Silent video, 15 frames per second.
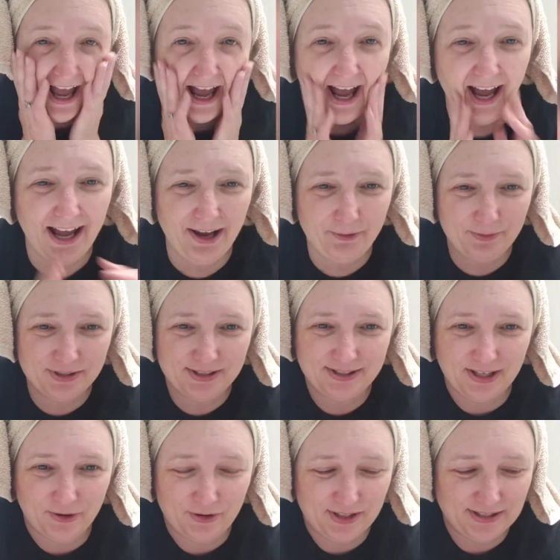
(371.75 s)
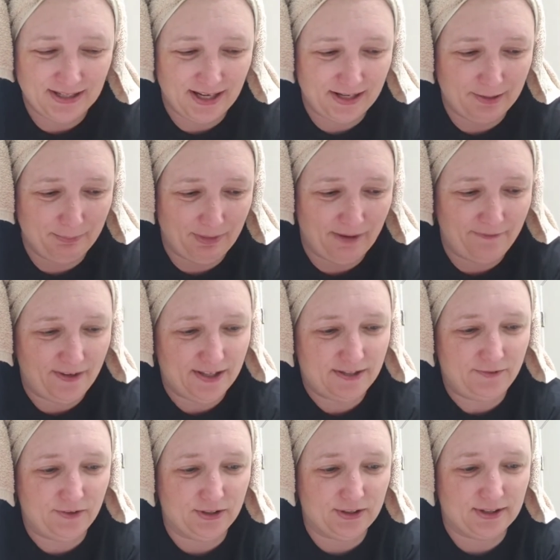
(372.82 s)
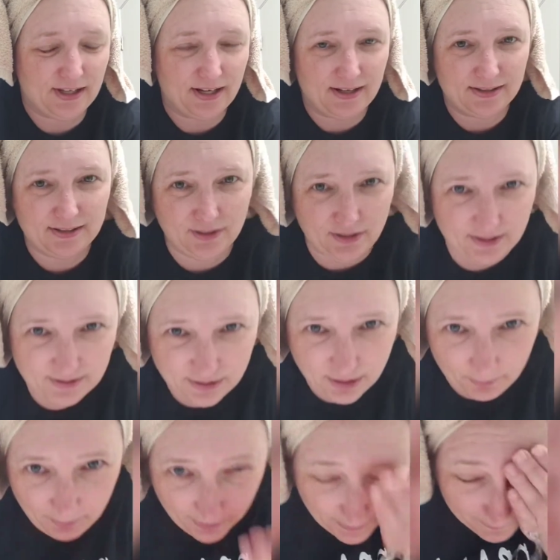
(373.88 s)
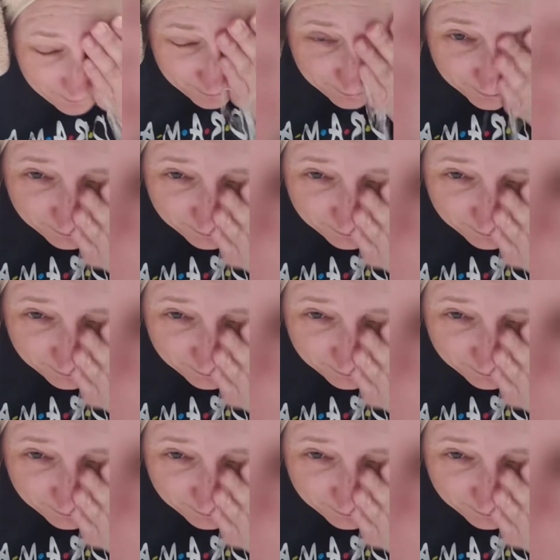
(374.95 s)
I was so excited. My face feels like it still has stuff on it.